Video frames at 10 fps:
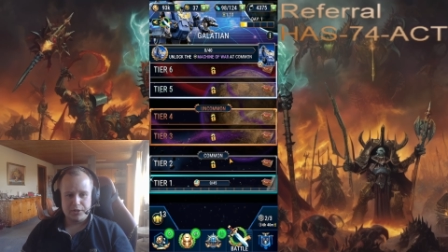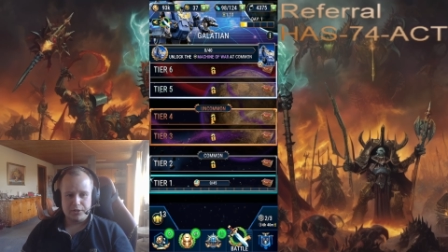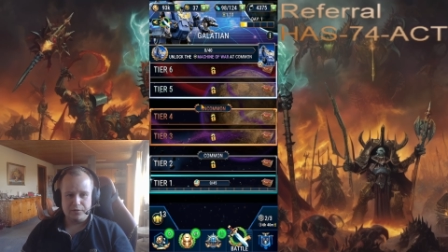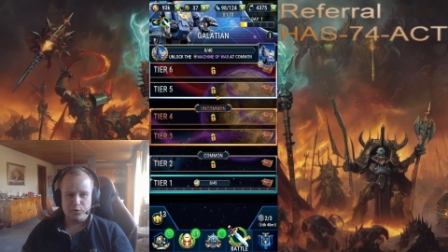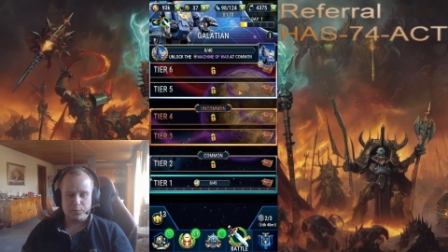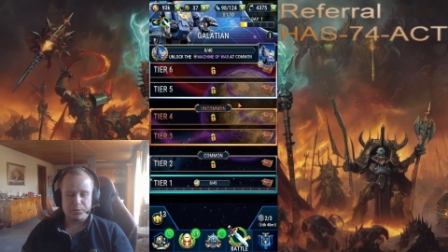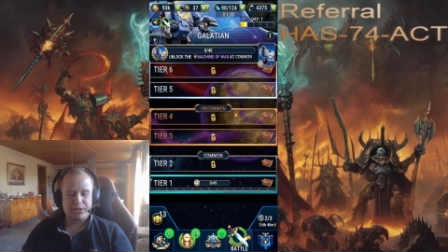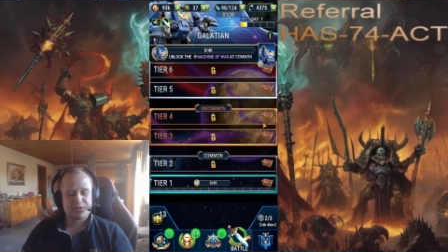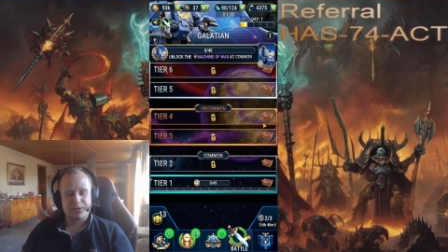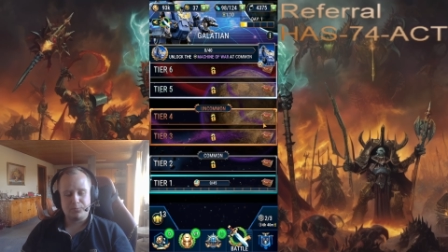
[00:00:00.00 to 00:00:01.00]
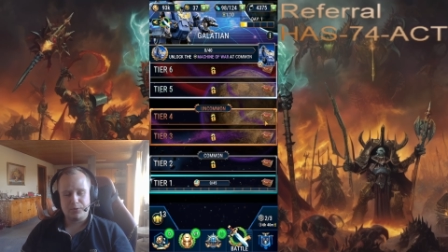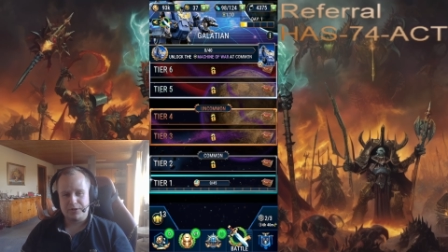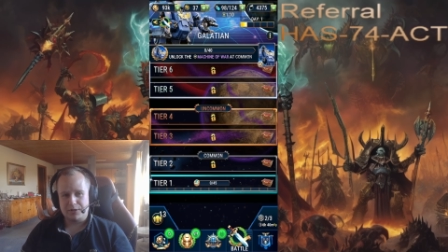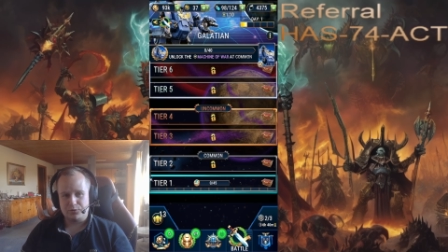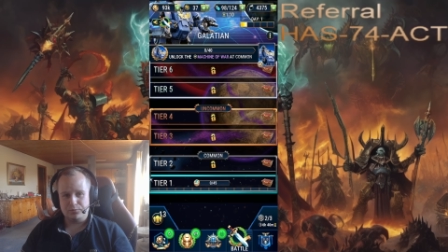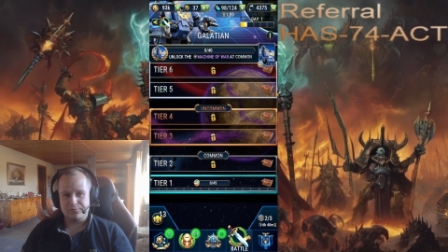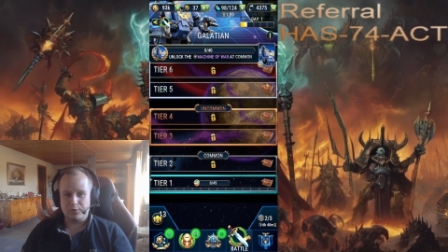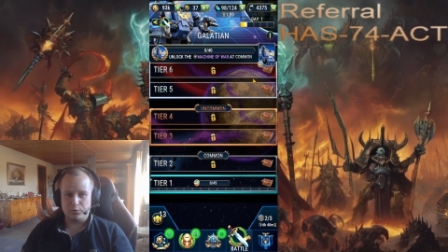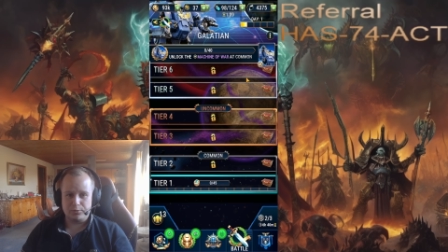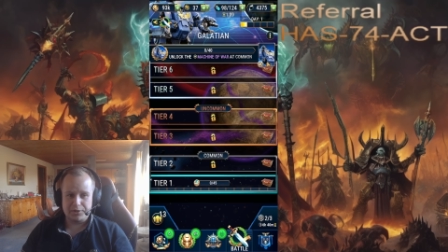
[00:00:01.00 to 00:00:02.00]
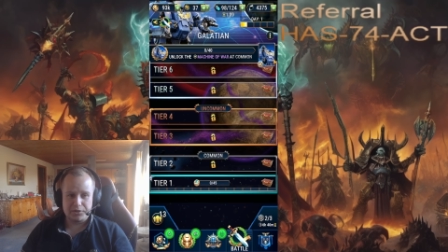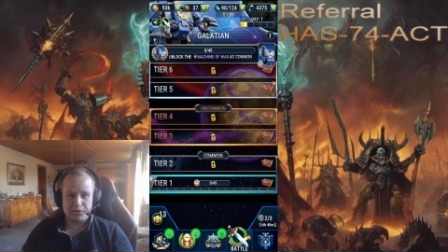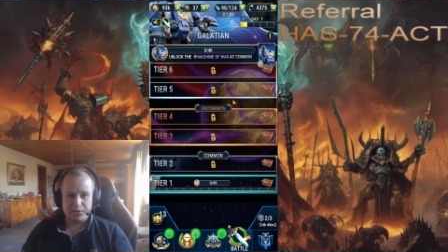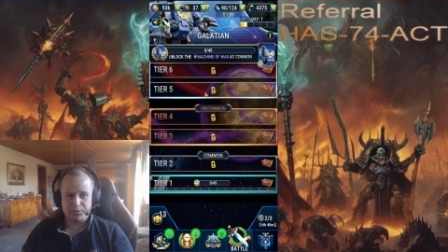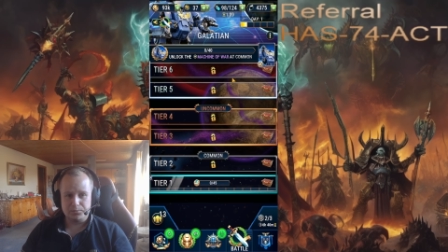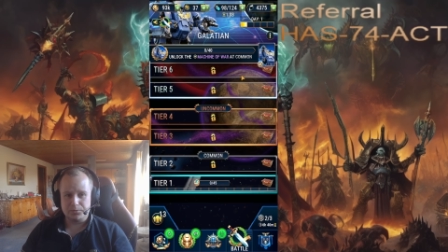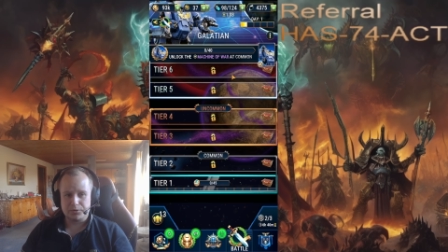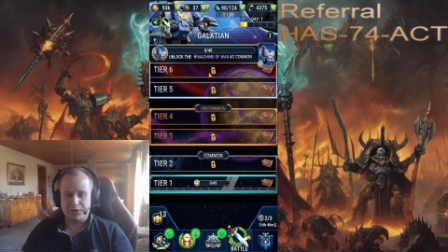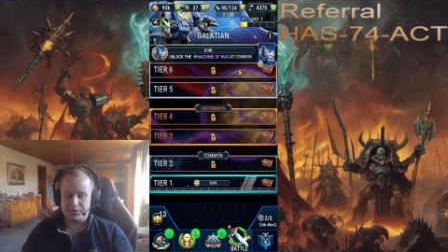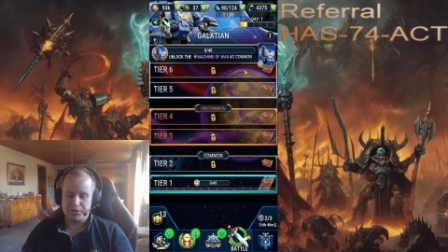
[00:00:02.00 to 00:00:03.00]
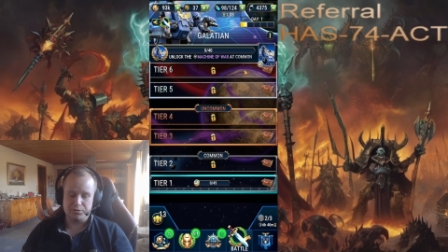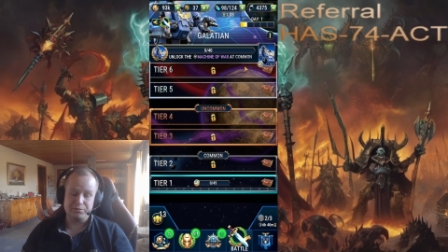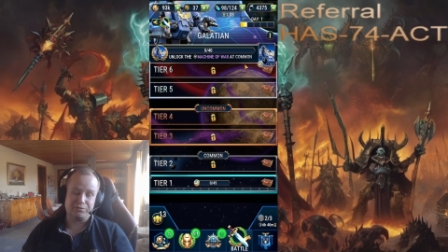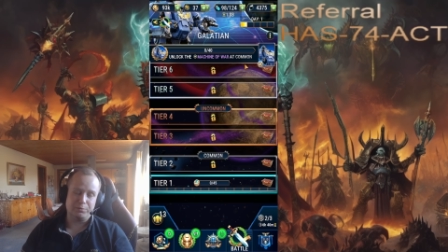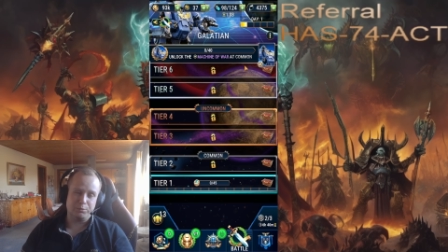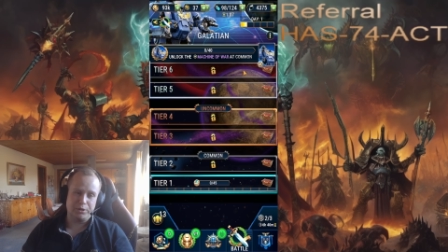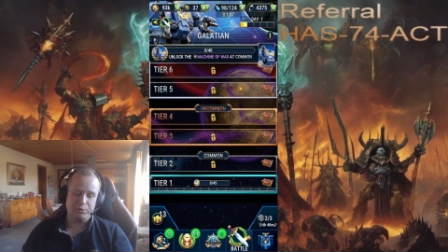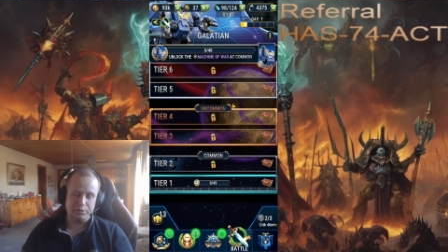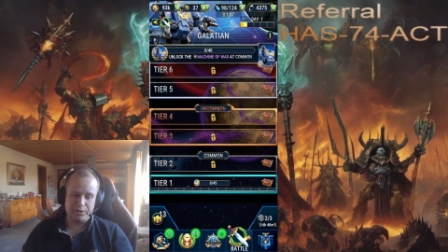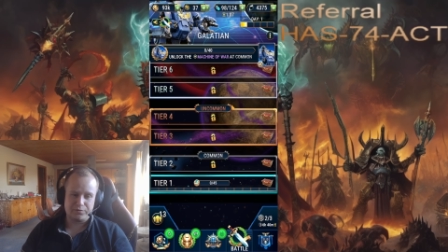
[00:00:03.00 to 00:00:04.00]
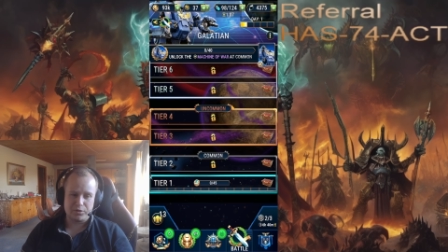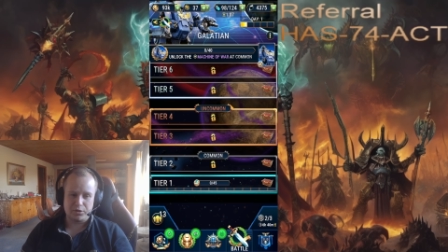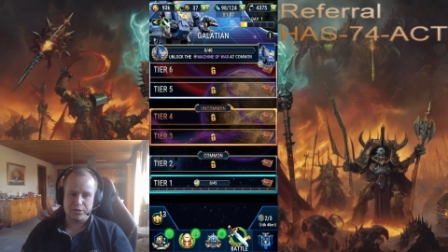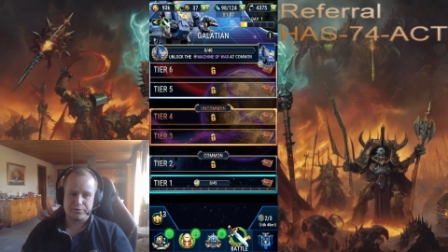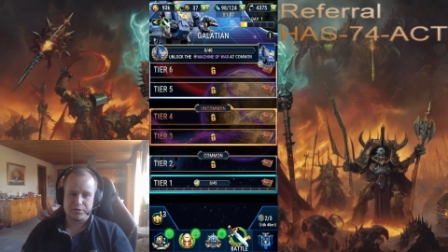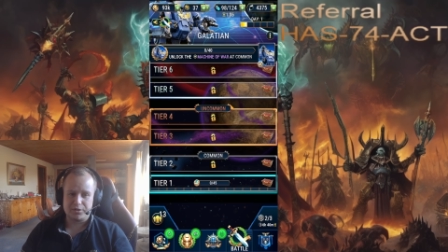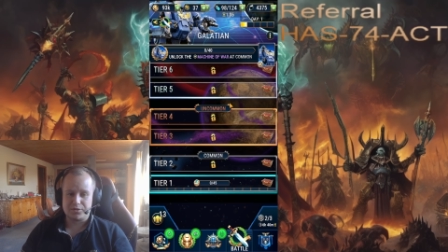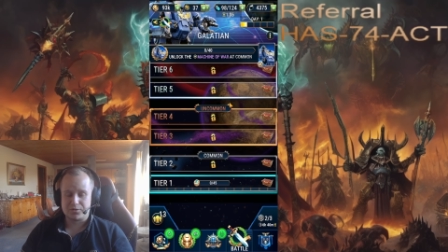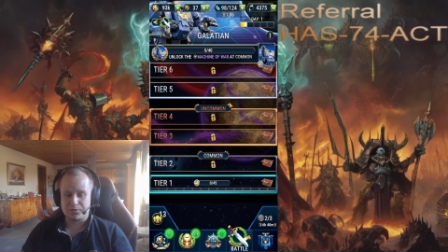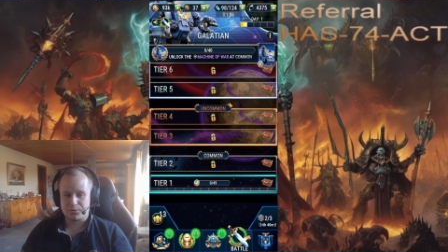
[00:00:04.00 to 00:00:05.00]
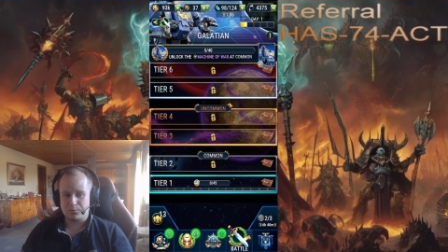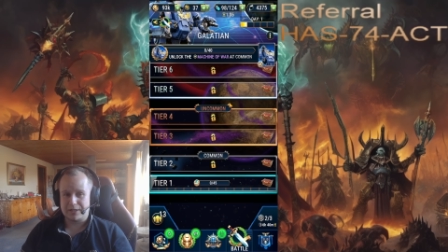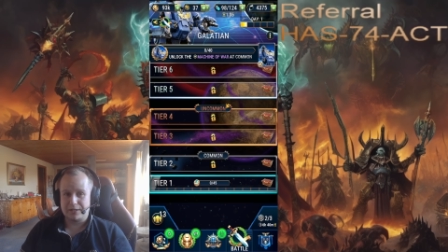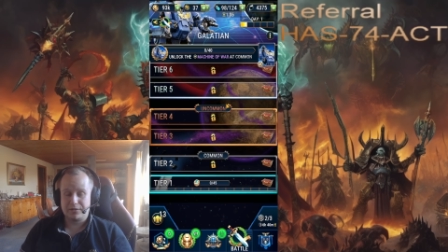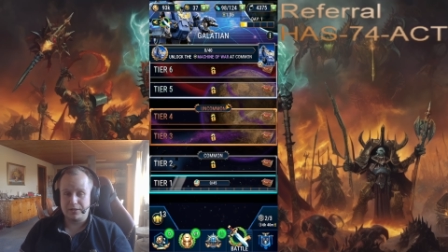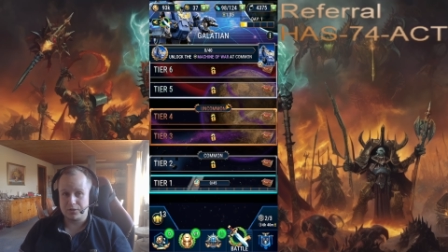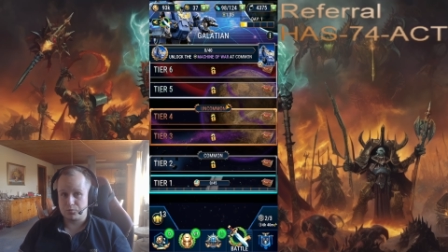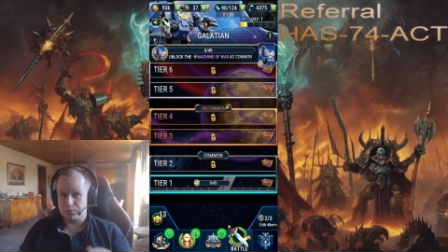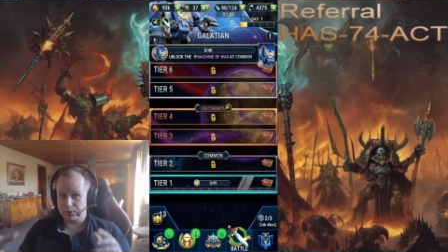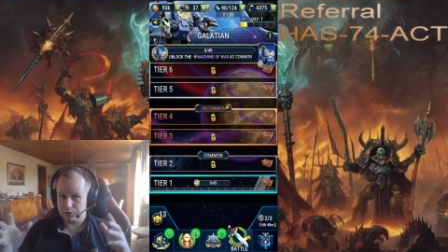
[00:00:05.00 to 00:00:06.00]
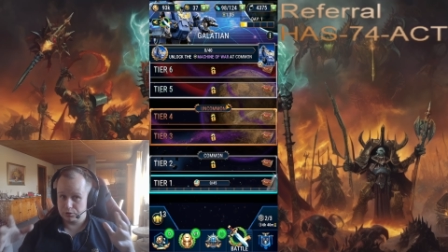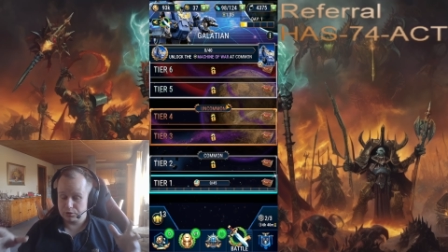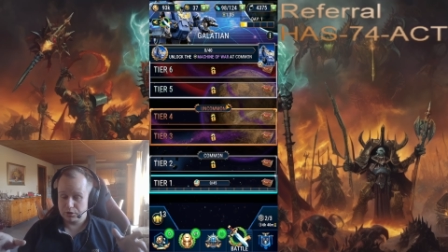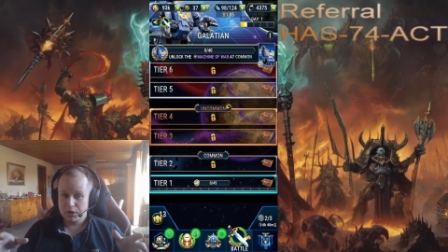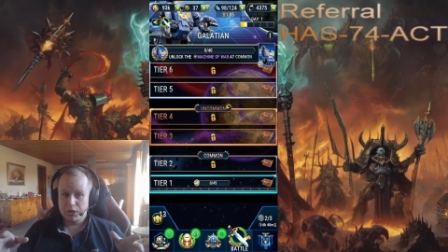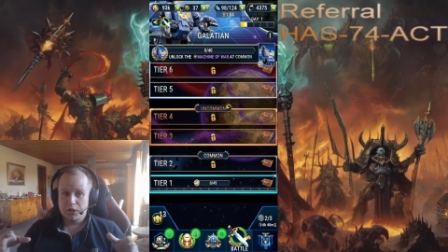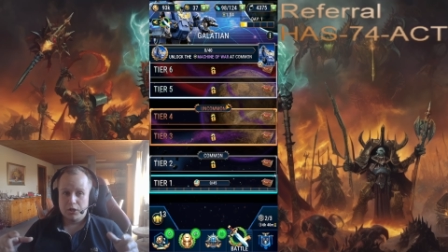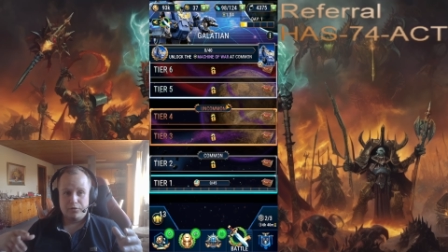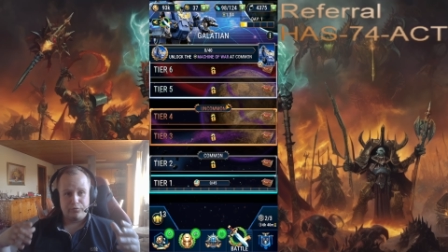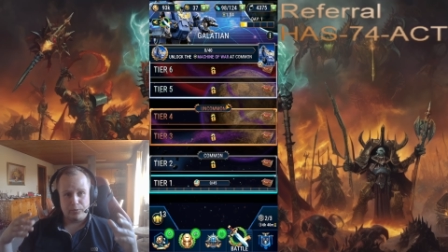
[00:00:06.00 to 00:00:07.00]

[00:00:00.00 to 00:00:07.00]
if you had picked someone that you've already done, you will continue from where you left off. This is also why I think it's really good for